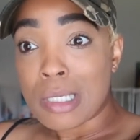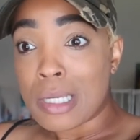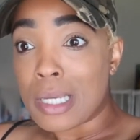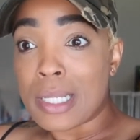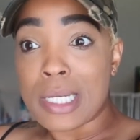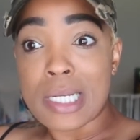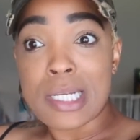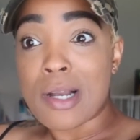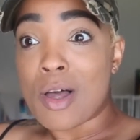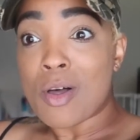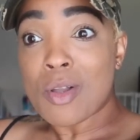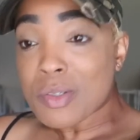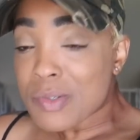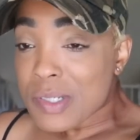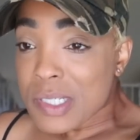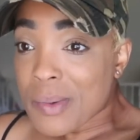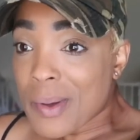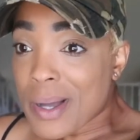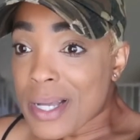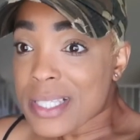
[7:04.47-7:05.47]
And all the
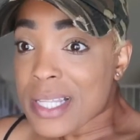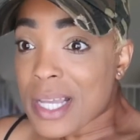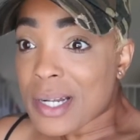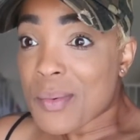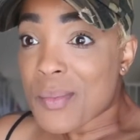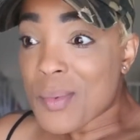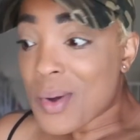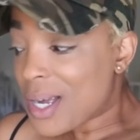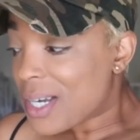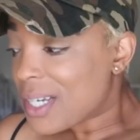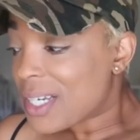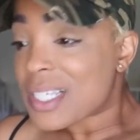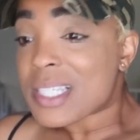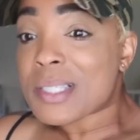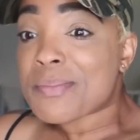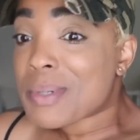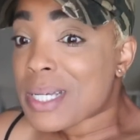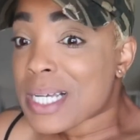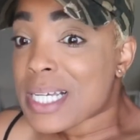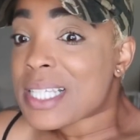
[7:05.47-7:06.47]
reason why it's not a one is
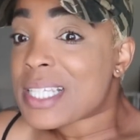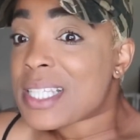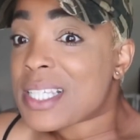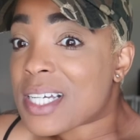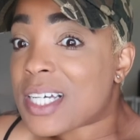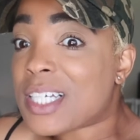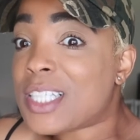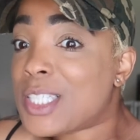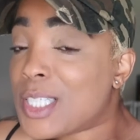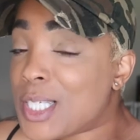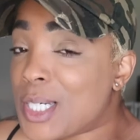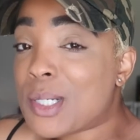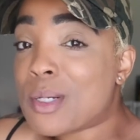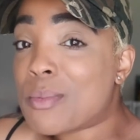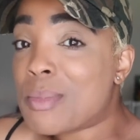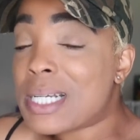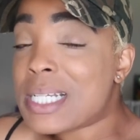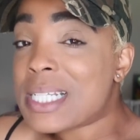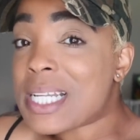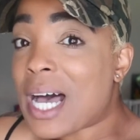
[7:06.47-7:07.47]
because it took a little
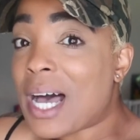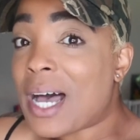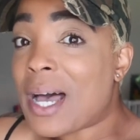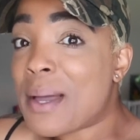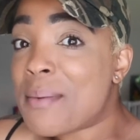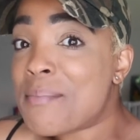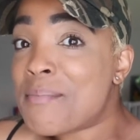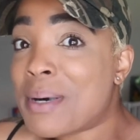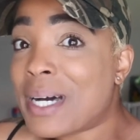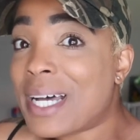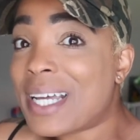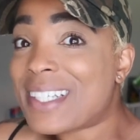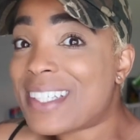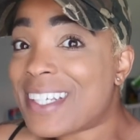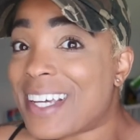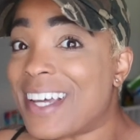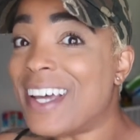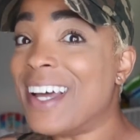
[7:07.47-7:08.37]
bit of time, but